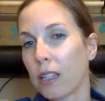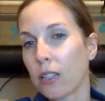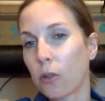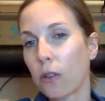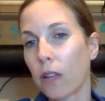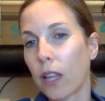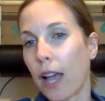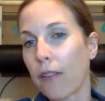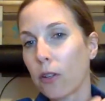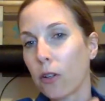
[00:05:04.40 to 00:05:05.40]
the sort of the
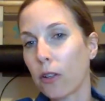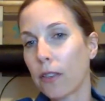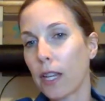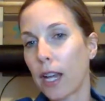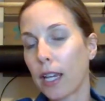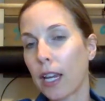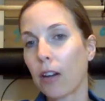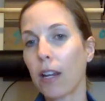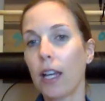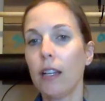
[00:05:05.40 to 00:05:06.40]
clavicle and the neck
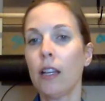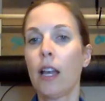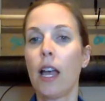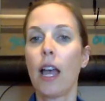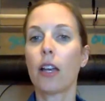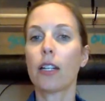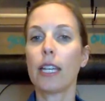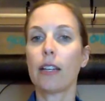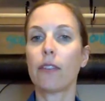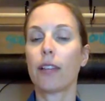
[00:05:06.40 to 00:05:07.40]
area. I'm going to
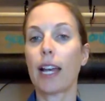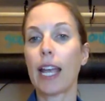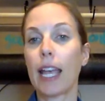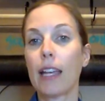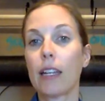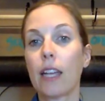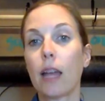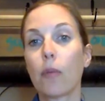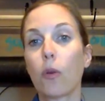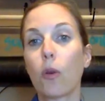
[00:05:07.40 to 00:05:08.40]
take a flat hand.
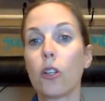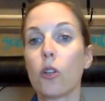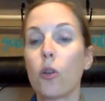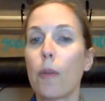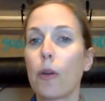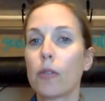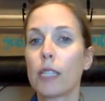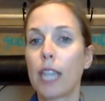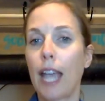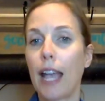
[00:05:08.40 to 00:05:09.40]
I'm going to do about
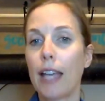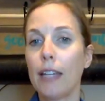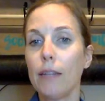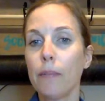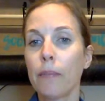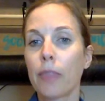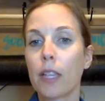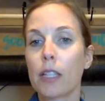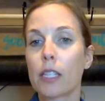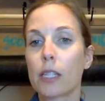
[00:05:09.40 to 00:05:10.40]
10
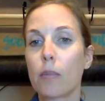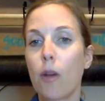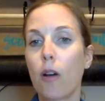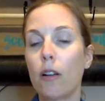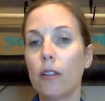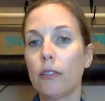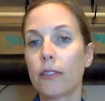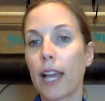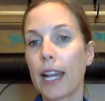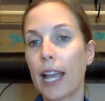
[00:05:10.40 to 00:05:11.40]
small
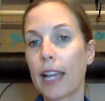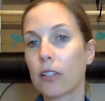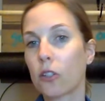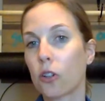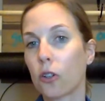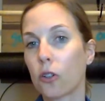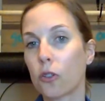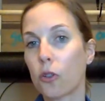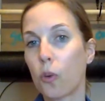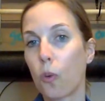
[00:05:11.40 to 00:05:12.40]
flat hand
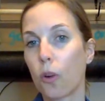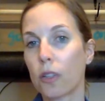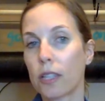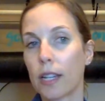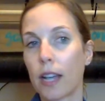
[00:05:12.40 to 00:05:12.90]
circles towards the neck.